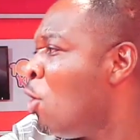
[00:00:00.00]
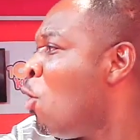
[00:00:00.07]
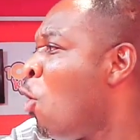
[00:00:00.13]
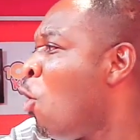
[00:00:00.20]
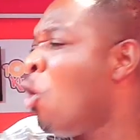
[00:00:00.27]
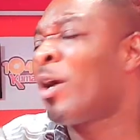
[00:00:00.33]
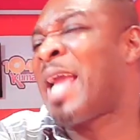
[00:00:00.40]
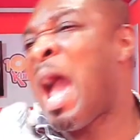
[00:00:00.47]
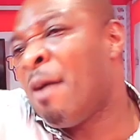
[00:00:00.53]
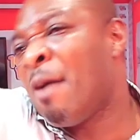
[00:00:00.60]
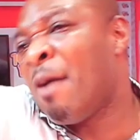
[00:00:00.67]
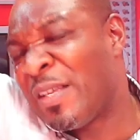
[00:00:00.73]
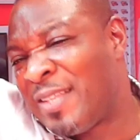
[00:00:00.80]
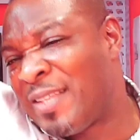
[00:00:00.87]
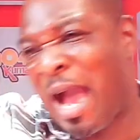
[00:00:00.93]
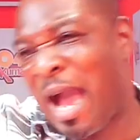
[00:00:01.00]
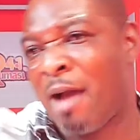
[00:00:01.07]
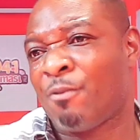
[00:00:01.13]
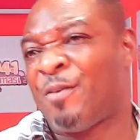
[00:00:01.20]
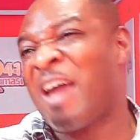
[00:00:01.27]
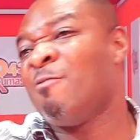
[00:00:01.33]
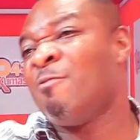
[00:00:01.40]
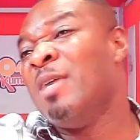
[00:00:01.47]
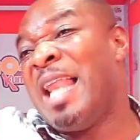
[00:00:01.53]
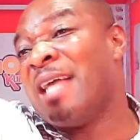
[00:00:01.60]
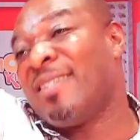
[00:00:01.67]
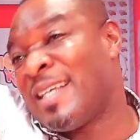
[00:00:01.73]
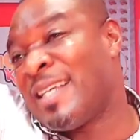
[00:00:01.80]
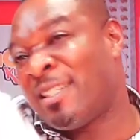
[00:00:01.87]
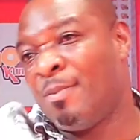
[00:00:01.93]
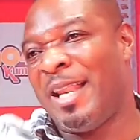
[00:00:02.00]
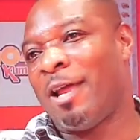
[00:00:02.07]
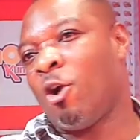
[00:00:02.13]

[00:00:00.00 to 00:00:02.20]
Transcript: o ka e fisika 5 million 6 million